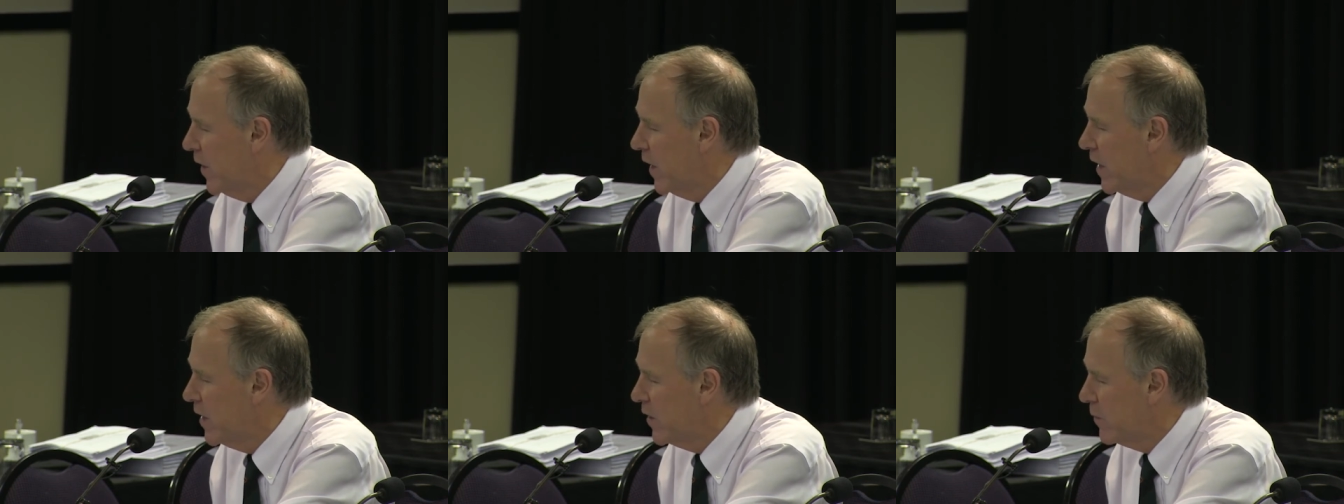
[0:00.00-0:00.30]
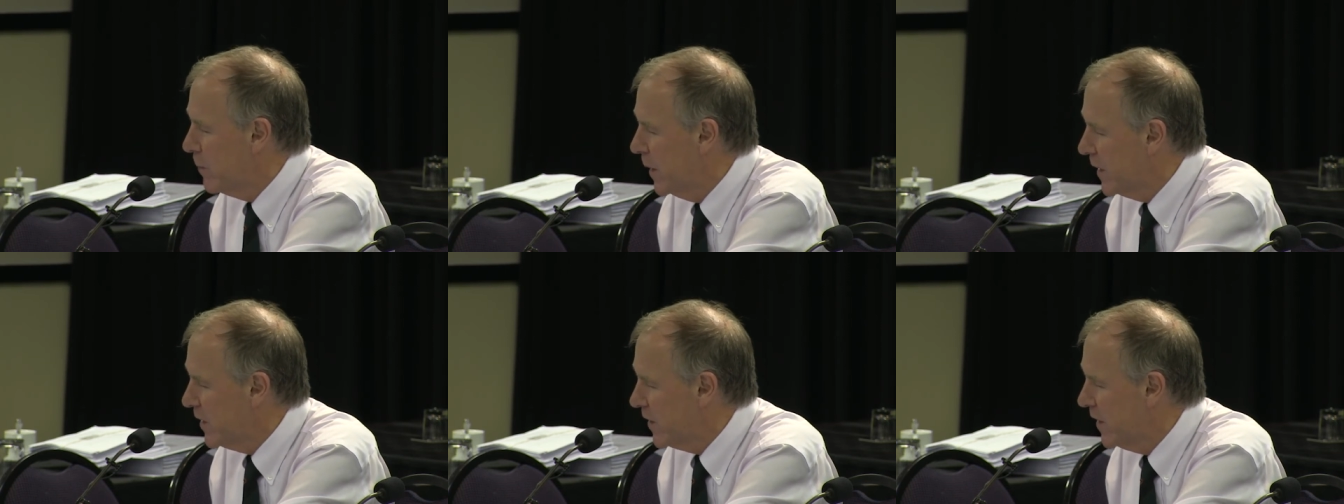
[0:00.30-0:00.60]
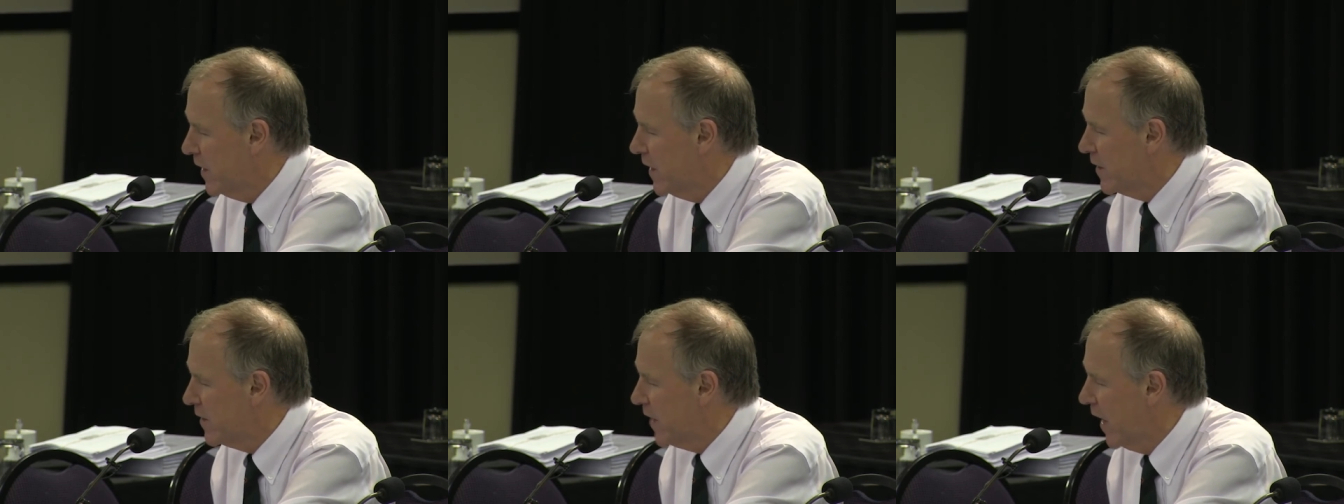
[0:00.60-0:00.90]
is much
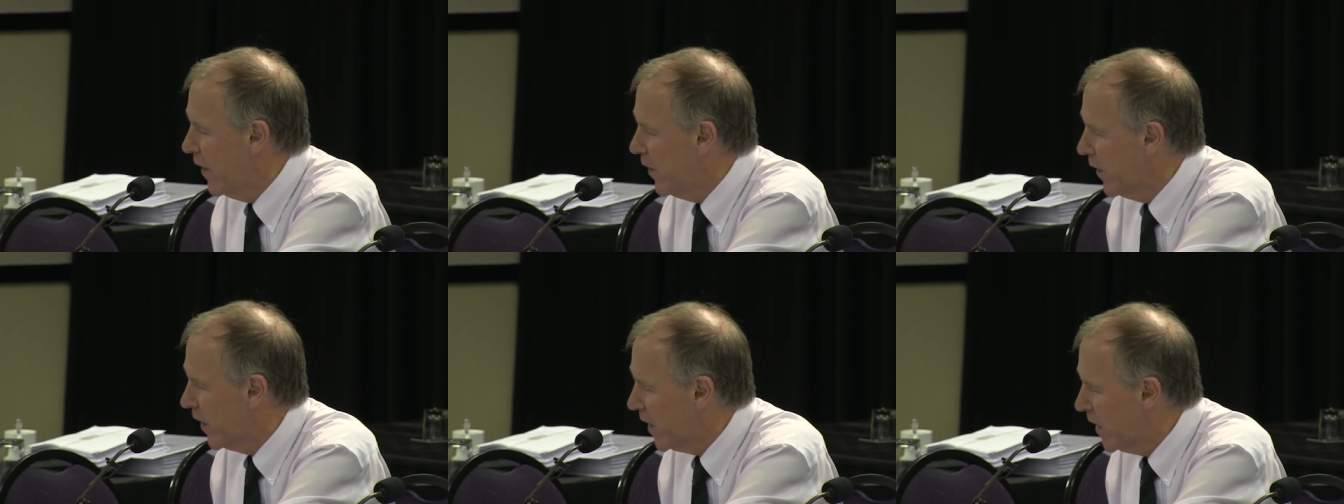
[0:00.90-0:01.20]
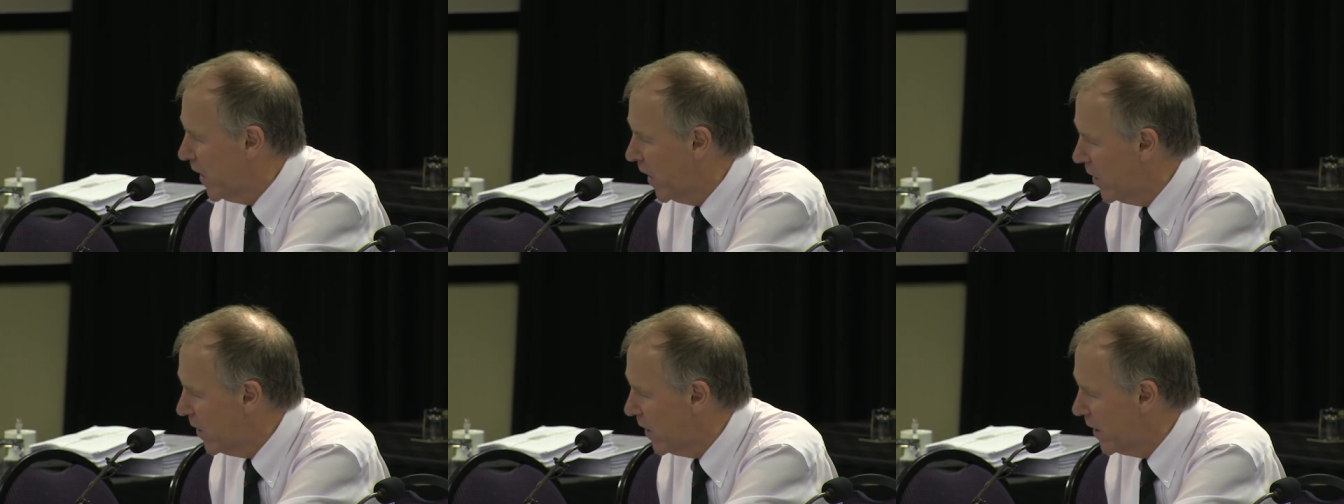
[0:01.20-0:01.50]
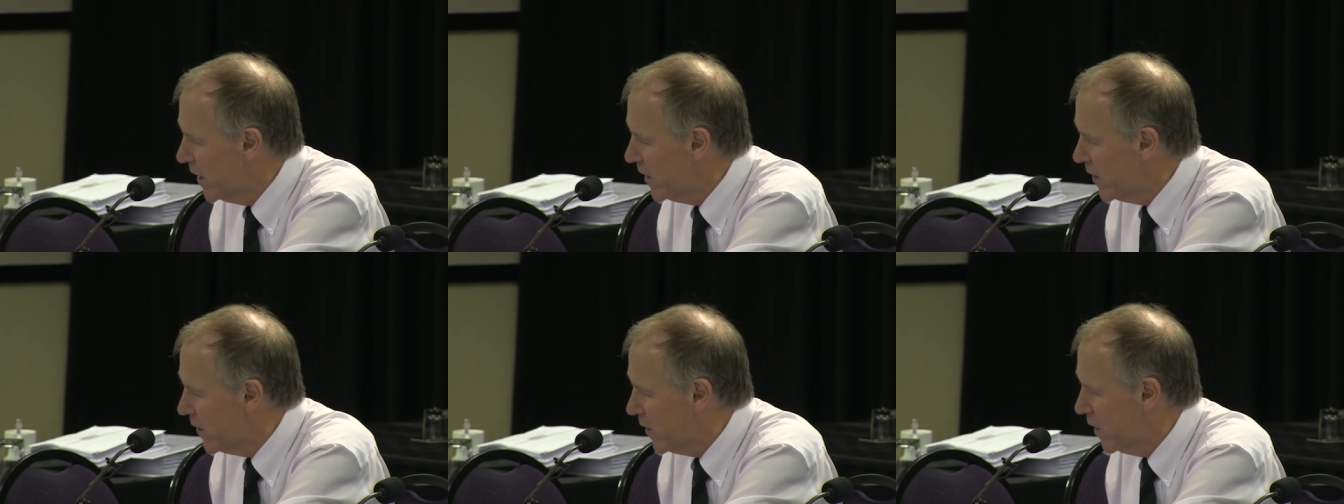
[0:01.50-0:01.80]
less, and the colon
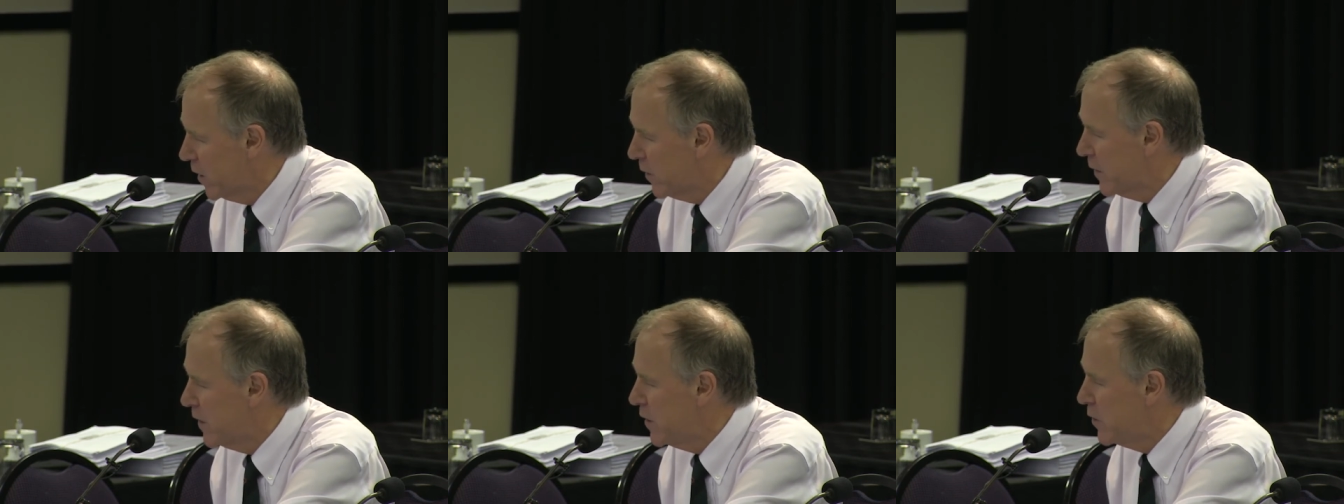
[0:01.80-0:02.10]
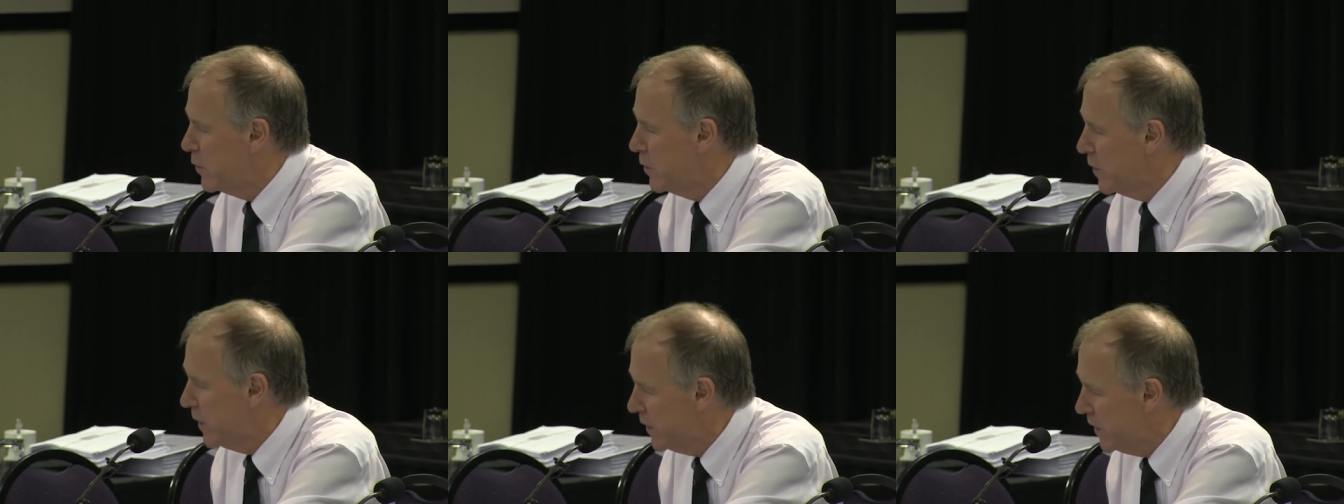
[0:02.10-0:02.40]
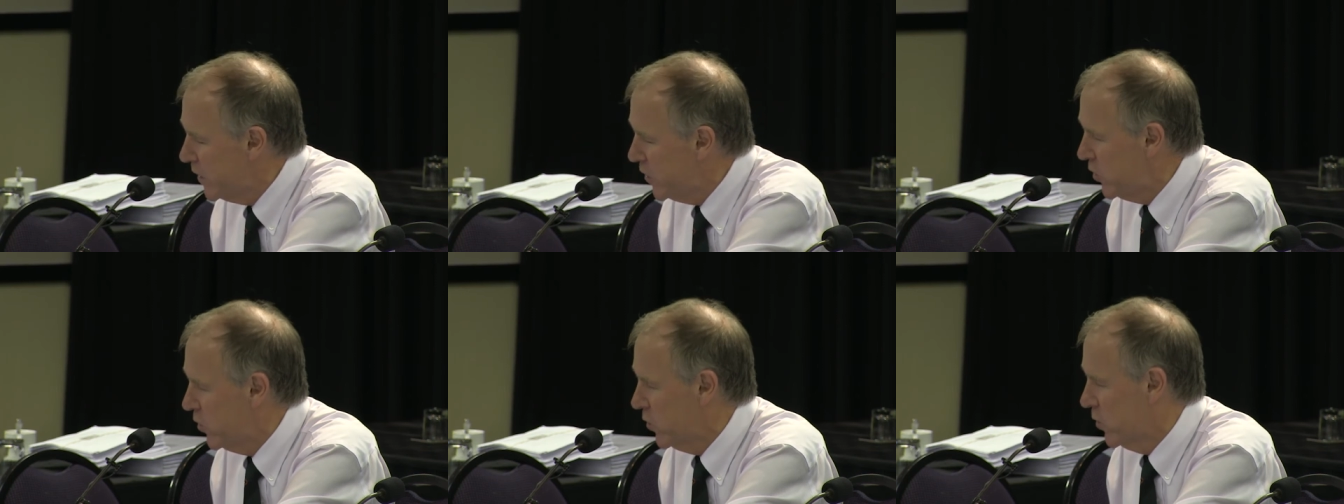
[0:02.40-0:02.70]
itself is
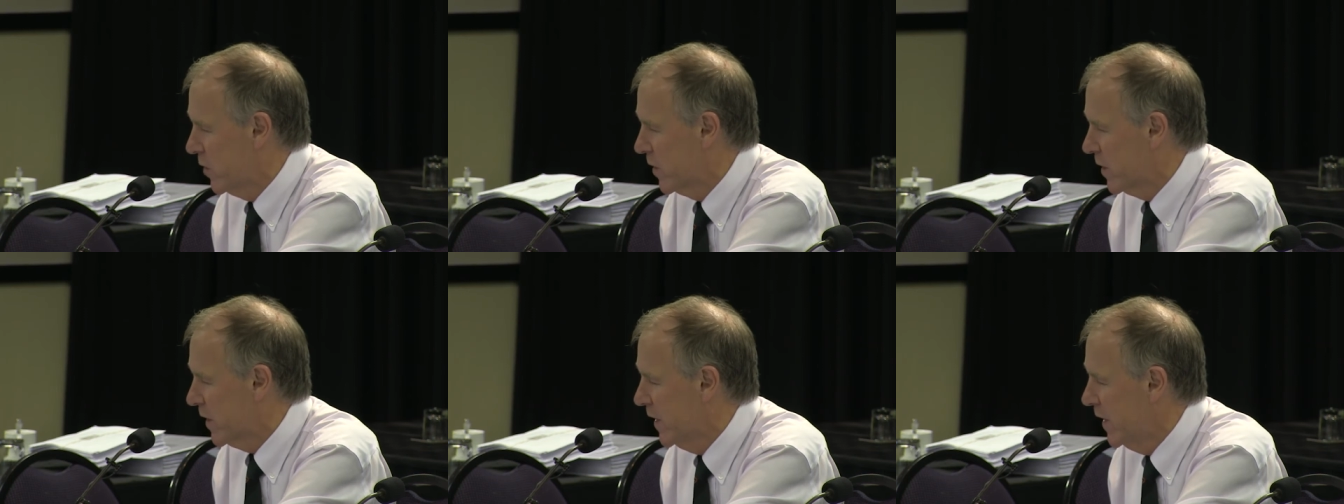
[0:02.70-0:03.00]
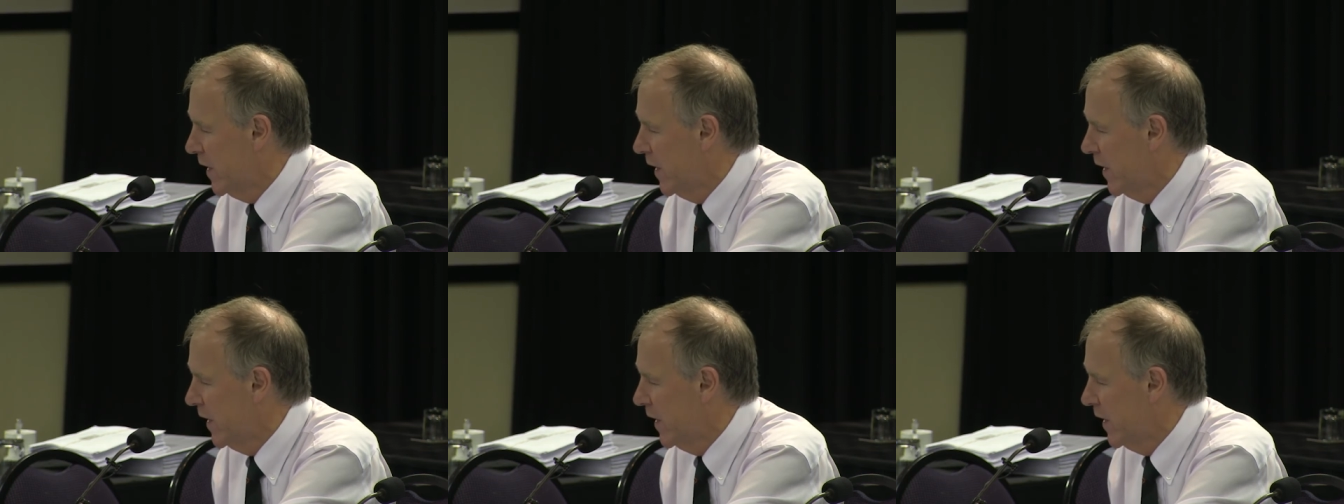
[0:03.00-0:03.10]
very short.